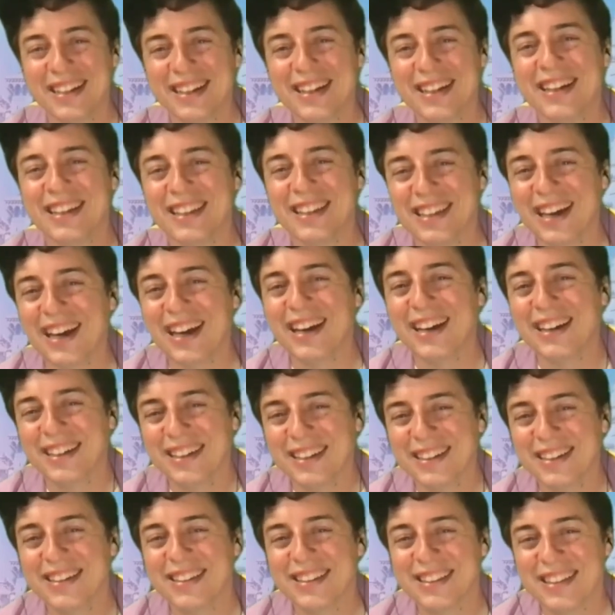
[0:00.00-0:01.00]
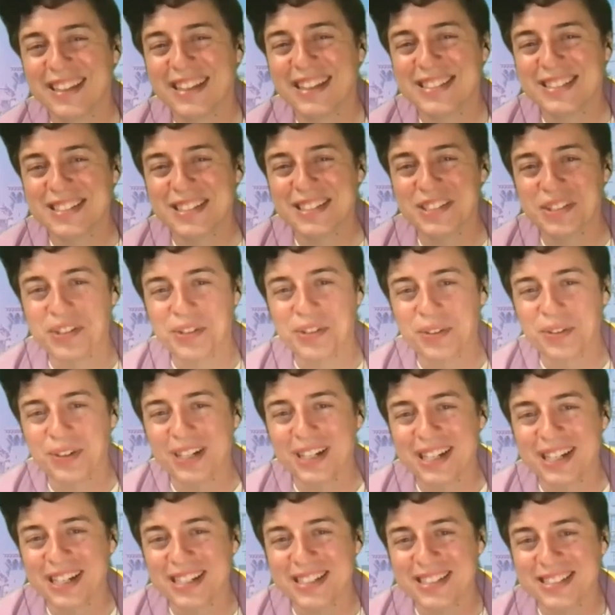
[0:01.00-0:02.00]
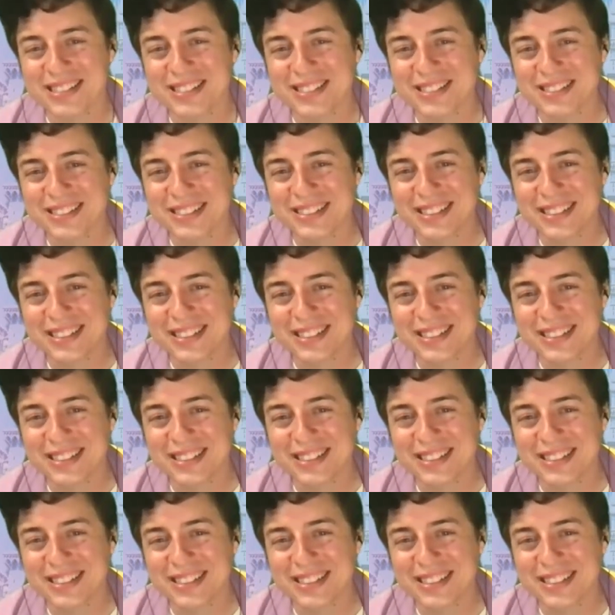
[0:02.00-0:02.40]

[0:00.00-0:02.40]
Yeah, that's such a great answer.